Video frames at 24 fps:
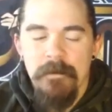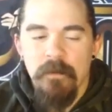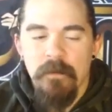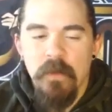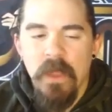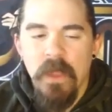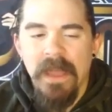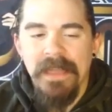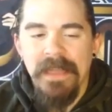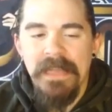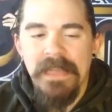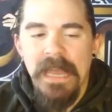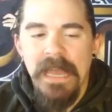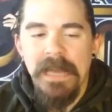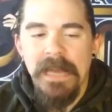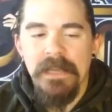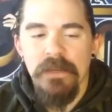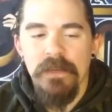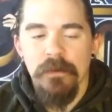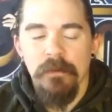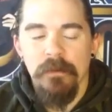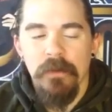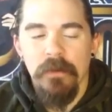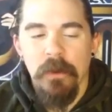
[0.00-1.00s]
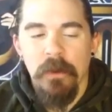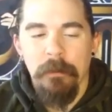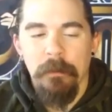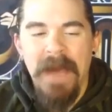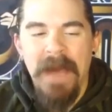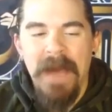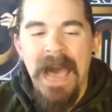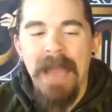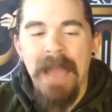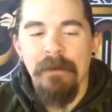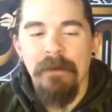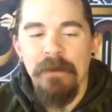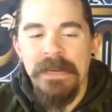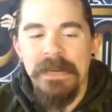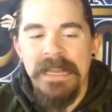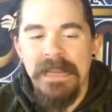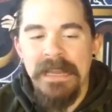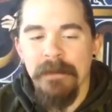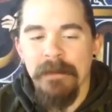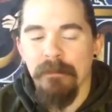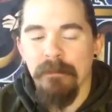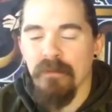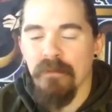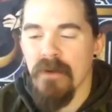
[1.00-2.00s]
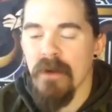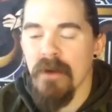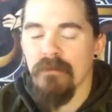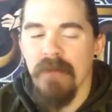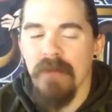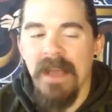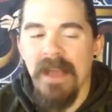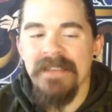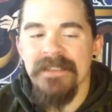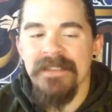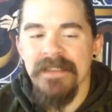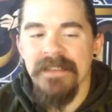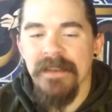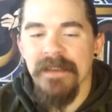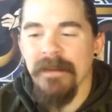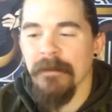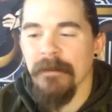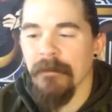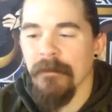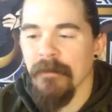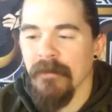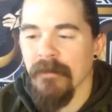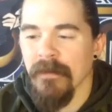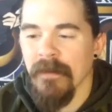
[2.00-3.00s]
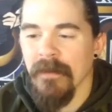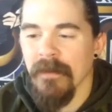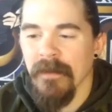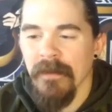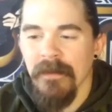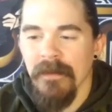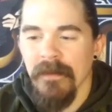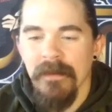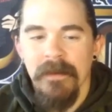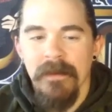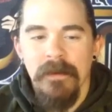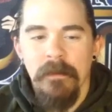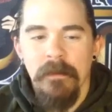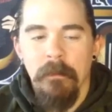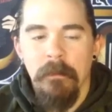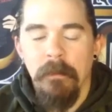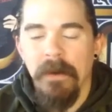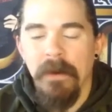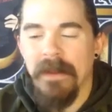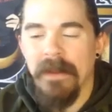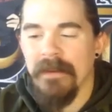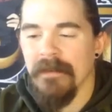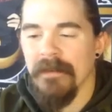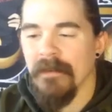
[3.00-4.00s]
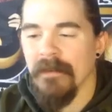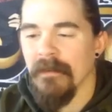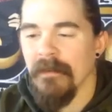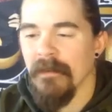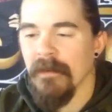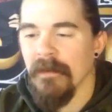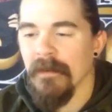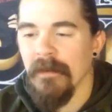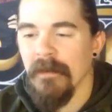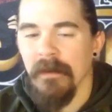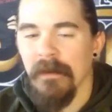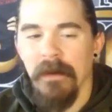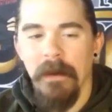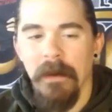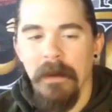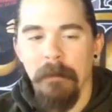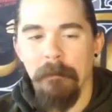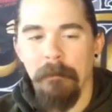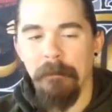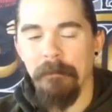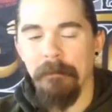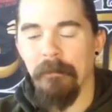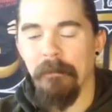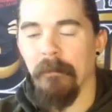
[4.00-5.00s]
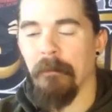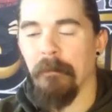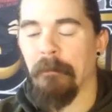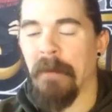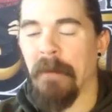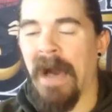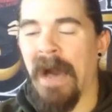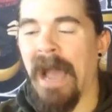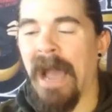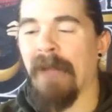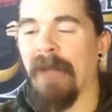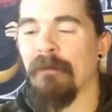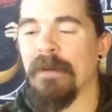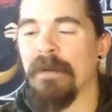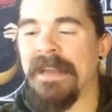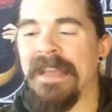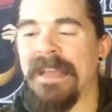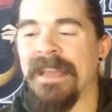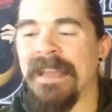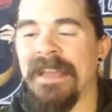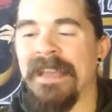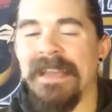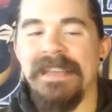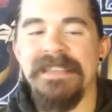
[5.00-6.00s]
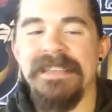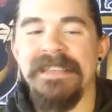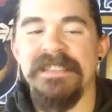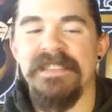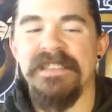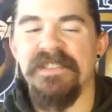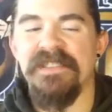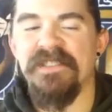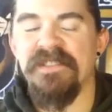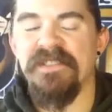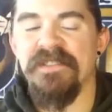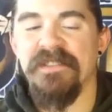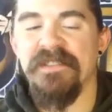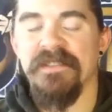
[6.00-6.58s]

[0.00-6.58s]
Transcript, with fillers: Yeah, yeah, you're you're pirating pro wrestling, but pirating is